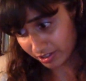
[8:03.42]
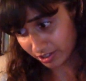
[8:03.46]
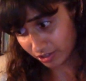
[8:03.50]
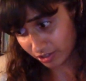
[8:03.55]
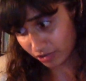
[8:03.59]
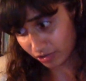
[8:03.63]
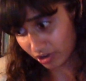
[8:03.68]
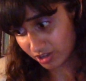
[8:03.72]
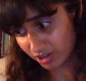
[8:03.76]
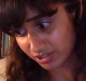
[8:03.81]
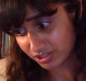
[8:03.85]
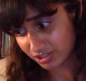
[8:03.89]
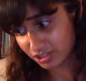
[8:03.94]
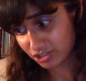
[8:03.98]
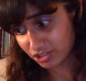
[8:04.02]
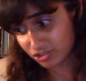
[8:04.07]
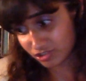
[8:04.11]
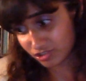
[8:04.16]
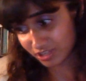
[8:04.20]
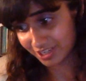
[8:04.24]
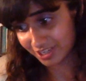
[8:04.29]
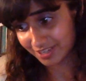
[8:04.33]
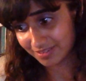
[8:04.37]
across the
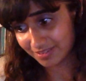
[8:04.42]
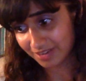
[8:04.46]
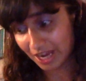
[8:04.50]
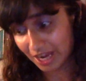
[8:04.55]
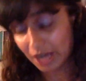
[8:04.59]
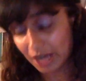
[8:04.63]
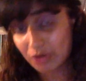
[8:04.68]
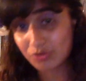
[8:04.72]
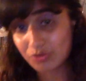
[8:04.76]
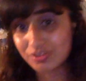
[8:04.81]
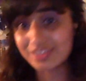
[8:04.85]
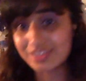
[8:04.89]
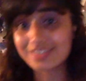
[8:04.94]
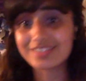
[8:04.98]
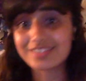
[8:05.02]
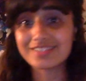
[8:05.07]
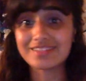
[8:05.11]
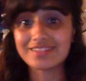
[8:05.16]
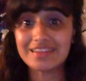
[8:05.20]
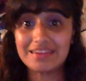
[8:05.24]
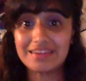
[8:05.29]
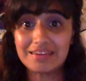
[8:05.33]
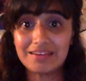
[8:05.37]
street. I couldn't
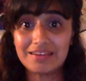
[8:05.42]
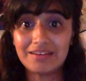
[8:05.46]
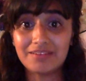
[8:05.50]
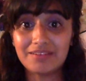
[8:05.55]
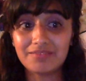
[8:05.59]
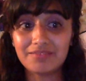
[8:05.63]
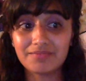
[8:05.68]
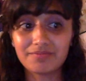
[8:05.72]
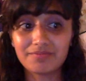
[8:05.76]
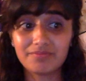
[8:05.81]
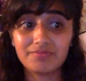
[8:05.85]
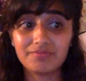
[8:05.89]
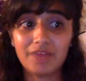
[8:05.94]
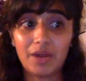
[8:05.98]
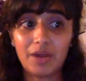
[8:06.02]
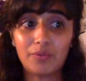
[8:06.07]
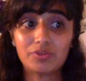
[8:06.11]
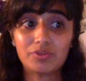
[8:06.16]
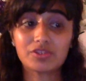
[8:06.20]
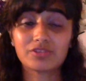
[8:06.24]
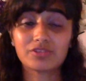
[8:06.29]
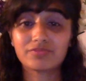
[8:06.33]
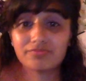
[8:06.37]
see.
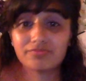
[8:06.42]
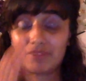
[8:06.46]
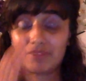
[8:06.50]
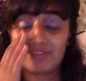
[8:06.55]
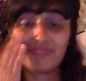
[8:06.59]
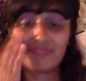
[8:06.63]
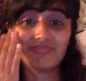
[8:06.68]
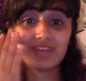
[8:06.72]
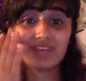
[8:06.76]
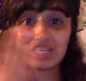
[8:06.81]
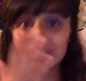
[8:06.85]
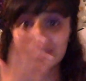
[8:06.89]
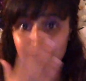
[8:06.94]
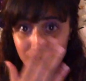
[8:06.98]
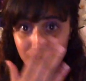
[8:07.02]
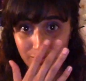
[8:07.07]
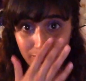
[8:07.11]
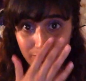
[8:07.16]
My face was